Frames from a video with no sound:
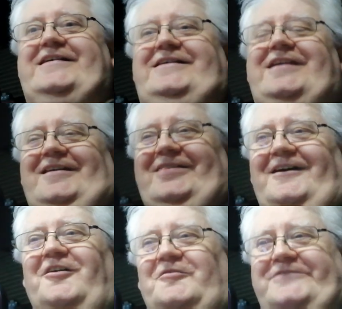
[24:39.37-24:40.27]
kit the
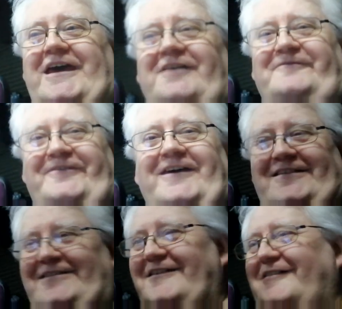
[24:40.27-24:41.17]
whole damn
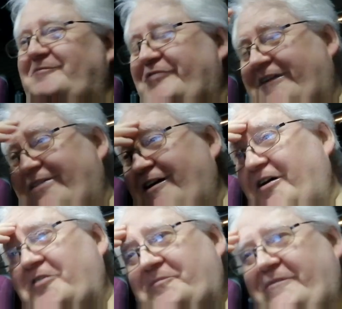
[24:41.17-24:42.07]
thing, you know, and put it in the
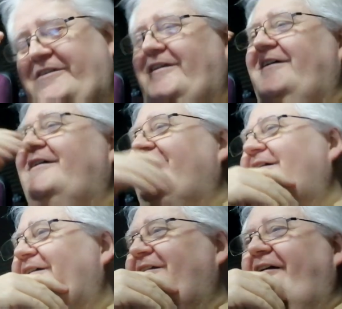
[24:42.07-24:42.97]
home.
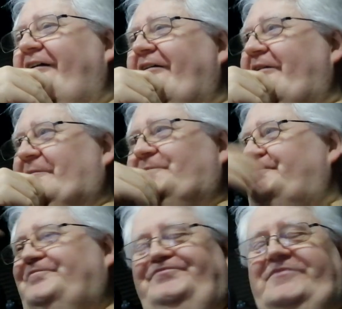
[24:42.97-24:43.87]

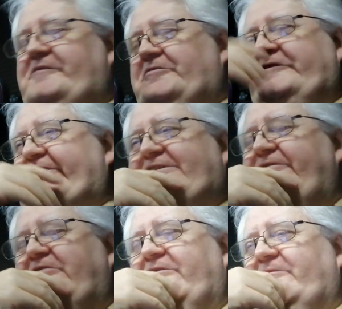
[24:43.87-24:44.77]
Um, everyone's
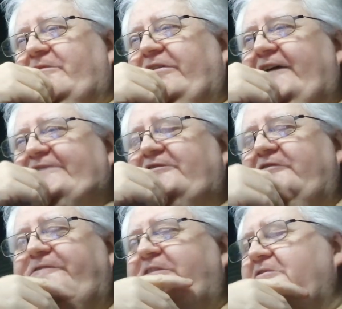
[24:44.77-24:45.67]
different in that
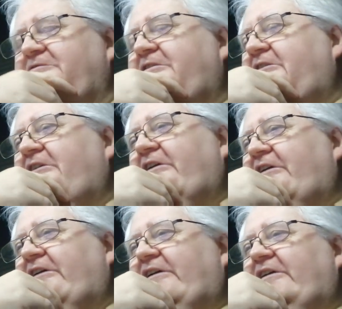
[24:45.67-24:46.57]
sort of field.
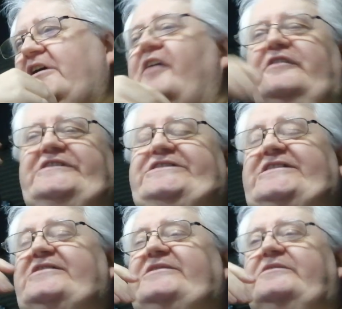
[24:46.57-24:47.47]
Others
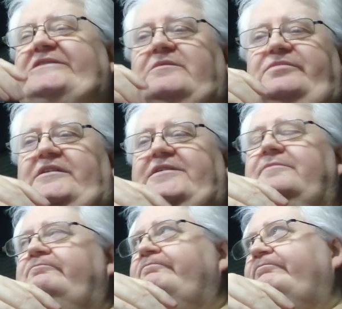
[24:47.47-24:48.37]
just simply
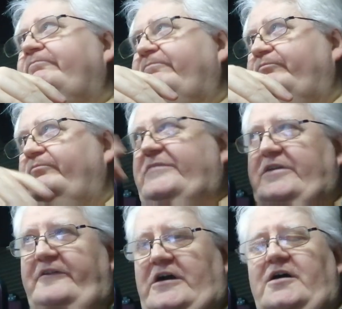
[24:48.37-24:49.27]

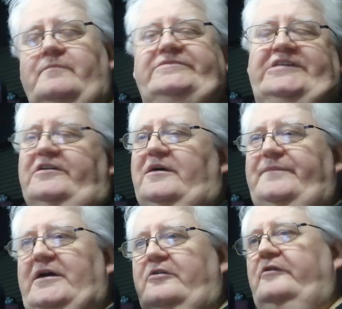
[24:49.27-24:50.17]
give it up, turn their back